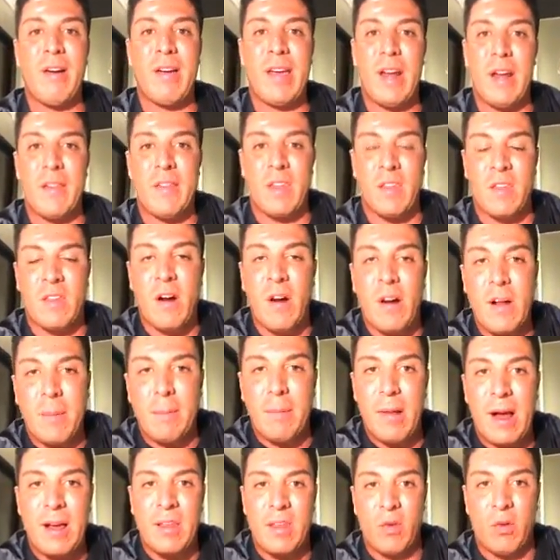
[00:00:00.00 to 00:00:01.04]
Get on the starting
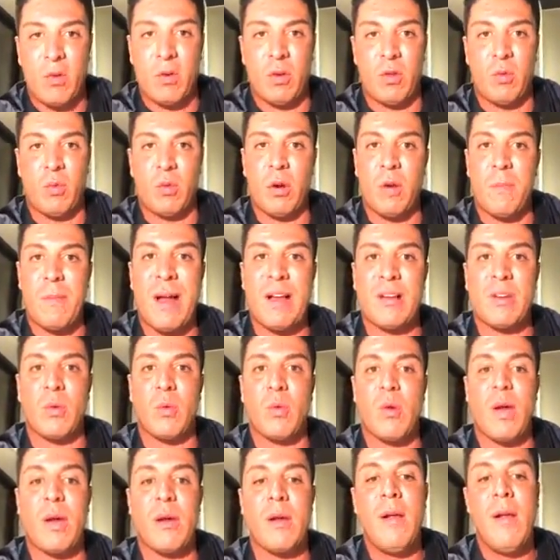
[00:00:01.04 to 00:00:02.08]
blocks. We're, we're about to
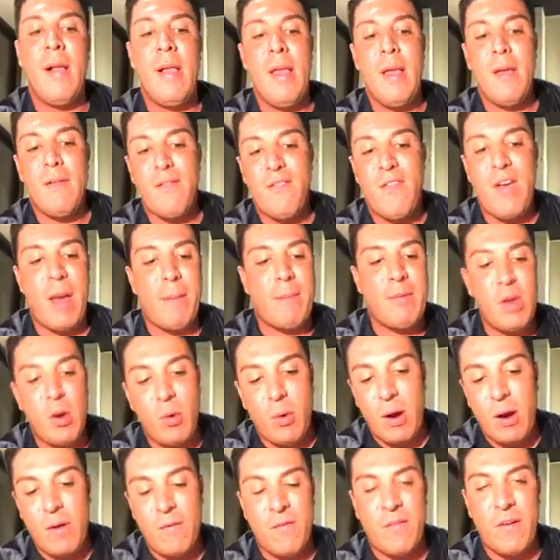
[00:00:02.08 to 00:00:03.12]
run
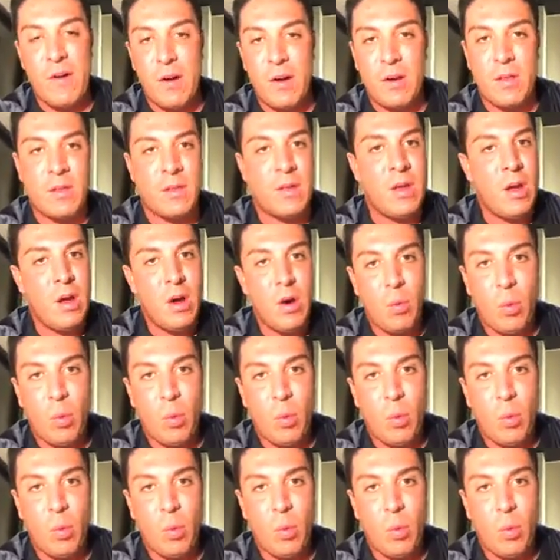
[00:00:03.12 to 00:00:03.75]
February 1st.